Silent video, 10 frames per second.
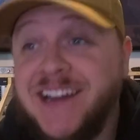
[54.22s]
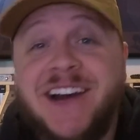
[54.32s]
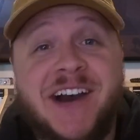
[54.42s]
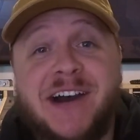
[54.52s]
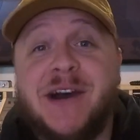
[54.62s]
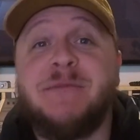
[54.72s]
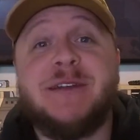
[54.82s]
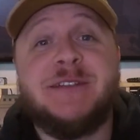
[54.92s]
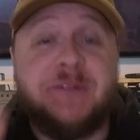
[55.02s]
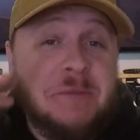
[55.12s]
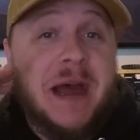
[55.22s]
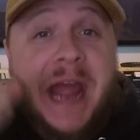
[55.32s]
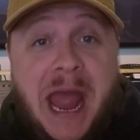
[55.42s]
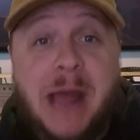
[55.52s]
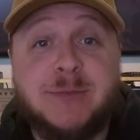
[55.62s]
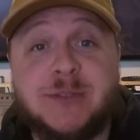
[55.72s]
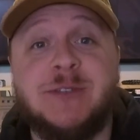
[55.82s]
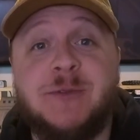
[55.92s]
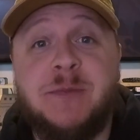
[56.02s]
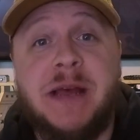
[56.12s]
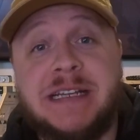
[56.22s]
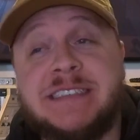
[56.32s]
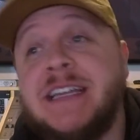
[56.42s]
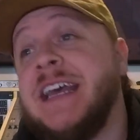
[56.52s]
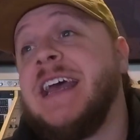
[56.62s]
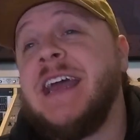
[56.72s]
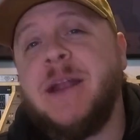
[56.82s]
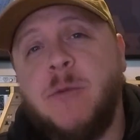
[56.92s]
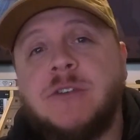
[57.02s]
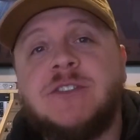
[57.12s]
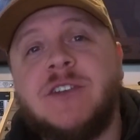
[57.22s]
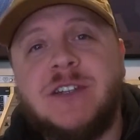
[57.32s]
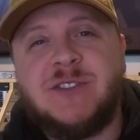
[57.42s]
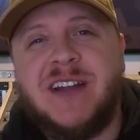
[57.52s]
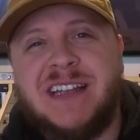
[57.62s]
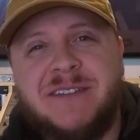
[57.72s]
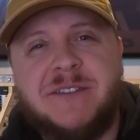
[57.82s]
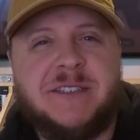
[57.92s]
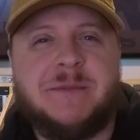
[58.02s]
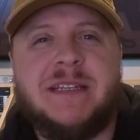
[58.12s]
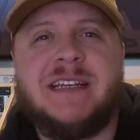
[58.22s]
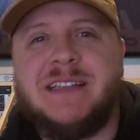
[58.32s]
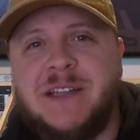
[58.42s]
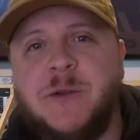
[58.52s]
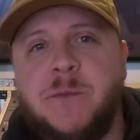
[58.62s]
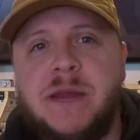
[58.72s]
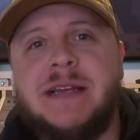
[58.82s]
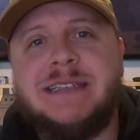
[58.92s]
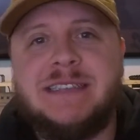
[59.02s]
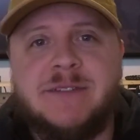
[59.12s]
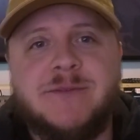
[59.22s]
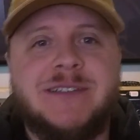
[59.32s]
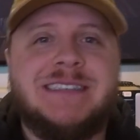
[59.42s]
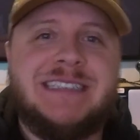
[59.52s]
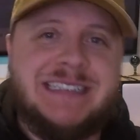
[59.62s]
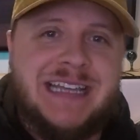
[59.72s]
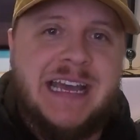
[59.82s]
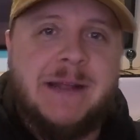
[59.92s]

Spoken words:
I'm going to do my absolute best. And I'm also going to try to give you something a little bit different today.